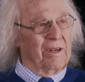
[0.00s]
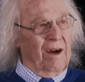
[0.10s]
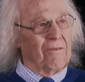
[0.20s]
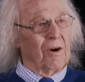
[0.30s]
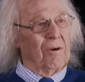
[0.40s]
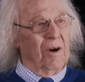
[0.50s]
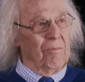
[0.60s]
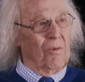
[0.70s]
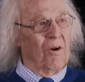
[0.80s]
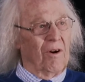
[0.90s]
cover
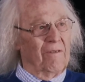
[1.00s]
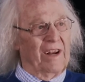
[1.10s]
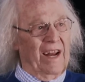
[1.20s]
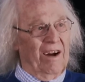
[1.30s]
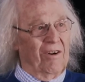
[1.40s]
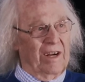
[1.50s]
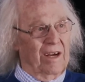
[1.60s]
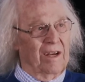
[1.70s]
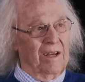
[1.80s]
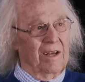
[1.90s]
more of an
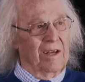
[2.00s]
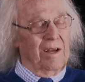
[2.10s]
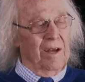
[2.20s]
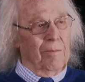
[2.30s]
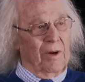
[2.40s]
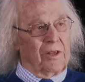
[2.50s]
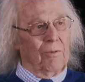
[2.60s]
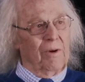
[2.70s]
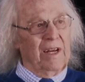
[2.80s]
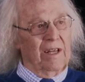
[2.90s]
area. But the
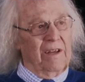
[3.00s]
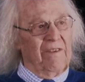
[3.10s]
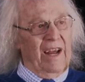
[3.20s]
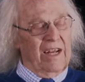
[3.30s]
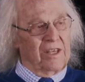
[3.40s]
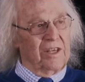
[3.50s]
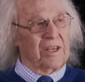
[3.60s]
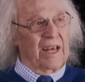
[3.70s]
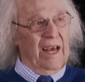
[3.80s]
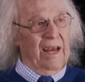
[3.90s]
real advances
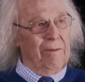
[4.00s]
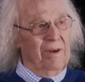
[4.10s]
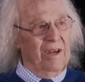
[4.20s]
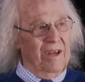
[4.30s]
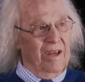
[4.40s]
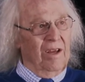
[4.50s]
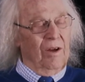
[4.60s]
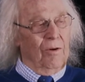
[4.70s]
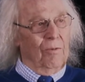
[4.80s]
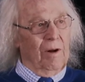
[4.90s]
came
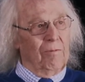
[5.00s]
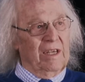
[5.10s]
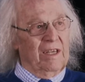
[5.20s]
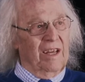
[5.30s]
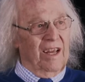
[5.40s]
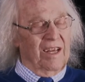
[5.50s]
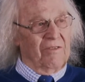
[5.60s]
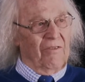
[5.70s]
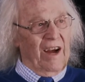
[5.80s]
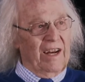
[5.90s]
when we
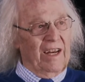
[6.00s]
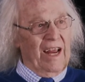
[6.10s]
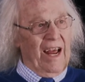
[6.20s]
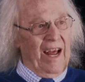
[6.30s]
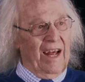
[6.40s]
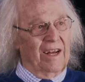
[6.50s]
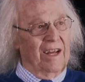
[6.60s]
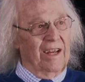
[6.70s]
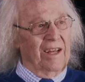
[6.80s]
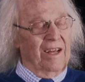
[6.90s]
finally had
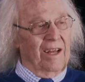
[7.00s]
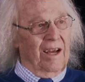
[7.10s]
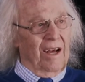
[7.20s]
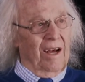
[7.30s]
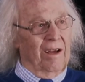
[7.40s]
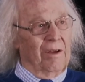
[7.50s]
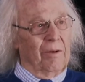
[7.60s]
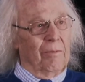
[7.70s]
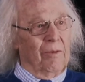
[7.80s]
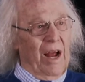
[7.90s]

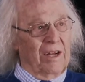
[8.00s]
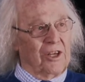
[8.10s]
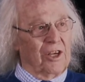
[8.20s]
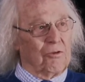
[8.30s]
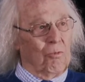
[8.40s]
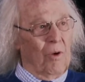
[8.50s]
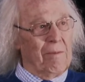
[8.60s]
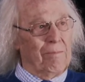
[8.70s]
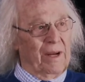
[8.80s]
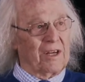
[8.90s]
not just
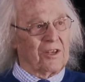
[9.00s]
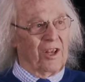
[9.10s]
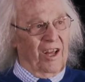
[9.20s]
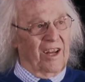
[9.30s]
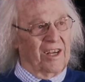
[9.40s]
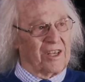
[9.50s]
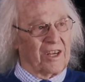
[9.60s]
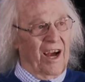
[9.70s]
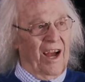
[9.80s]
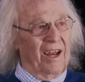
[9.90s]
one pixel on the
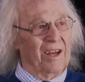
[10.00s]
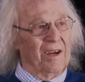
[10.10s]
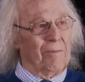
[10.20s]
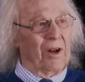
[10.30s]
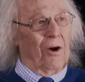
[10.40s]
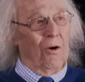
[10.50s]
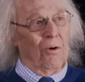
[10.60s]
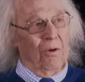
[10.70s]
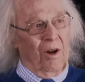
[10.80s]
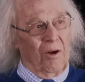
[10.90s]
sky, but a
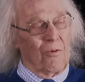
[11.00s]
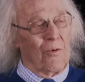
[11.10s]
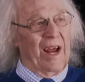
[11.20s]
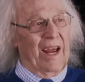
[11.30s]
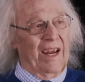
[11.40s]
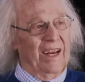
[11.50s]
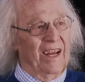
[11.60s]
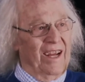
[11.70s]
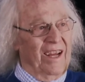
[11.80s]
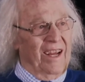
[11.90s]
whole array.
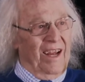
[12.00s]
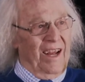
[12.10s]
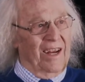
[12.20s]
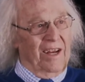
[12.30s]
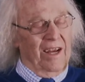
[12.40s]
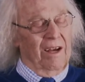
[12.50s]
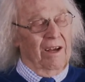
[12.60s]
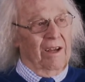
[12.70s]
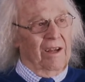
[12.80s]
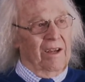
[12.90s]
And
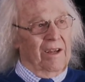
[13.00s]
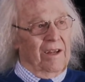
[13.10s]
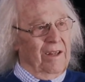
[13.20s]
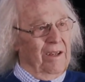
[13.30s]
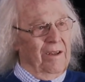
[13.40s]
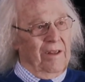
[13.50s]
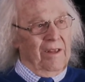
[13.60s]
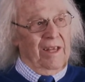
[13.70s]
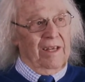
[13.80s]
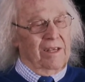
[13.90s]
we